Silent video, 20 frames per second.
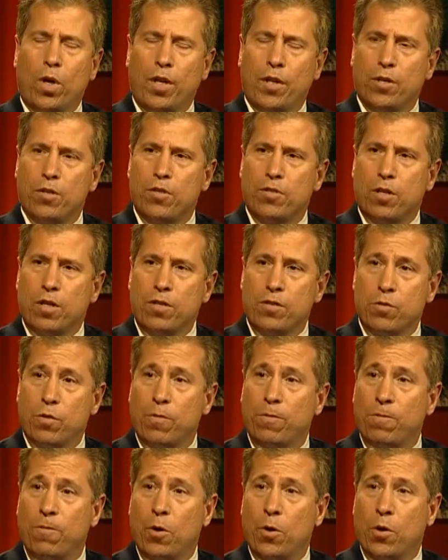there's also
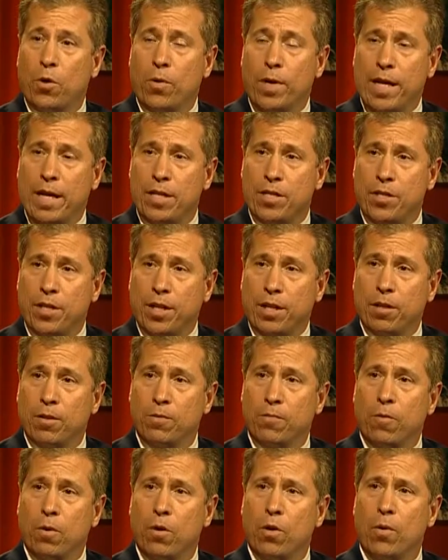photo aging.
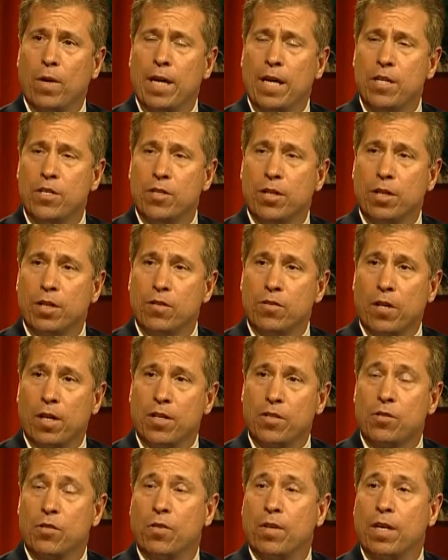Okay. aging is
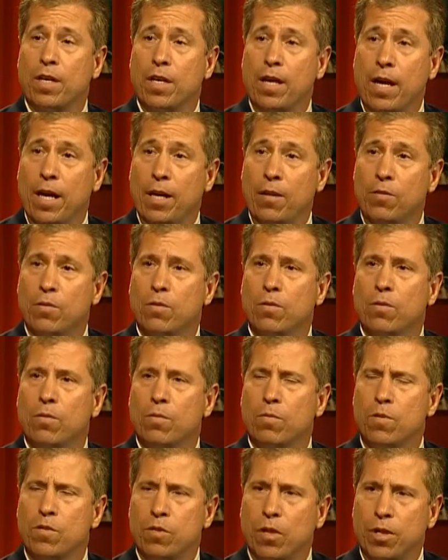also, again,
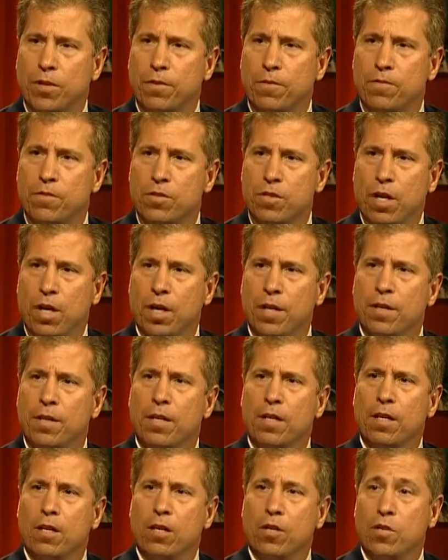result of sun
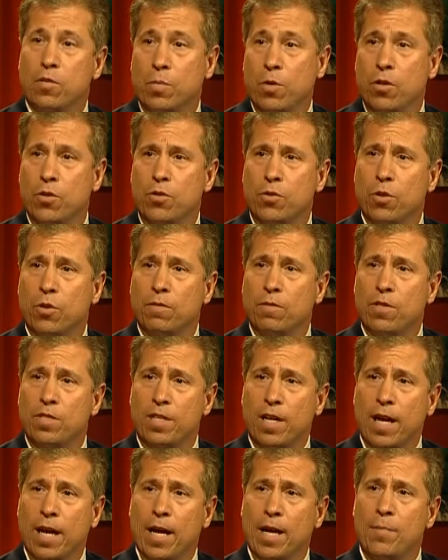exposure over
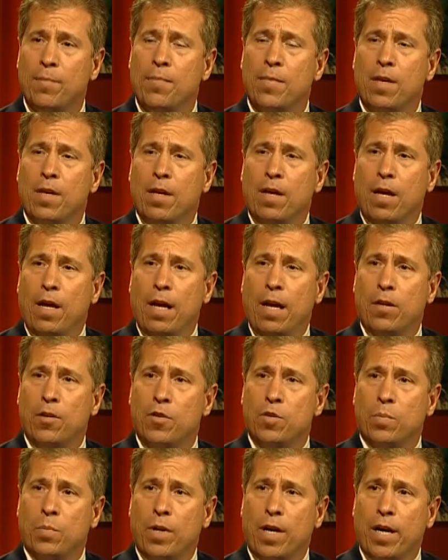time. And
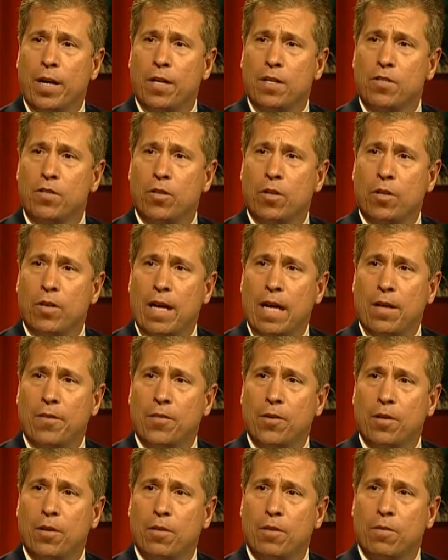there's products that are out
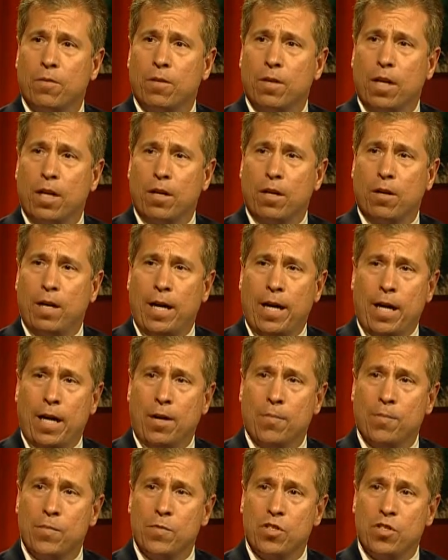there.
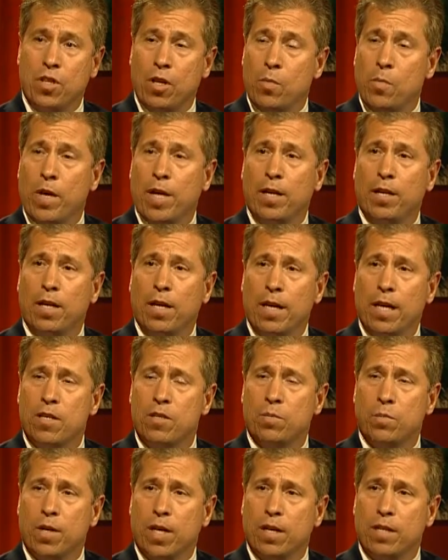Um, SkinMedica
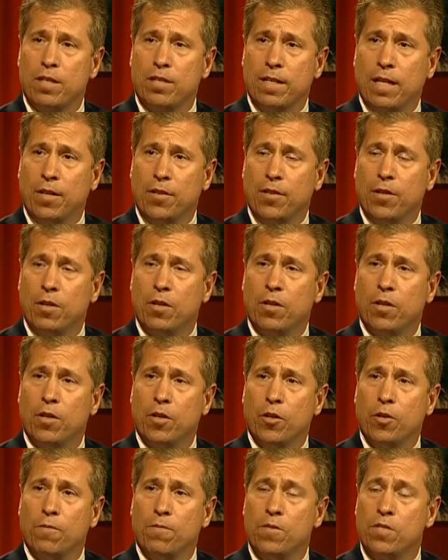has products out there
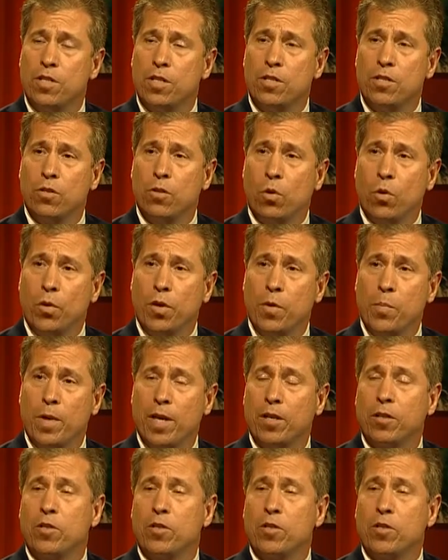that are physician-only, medical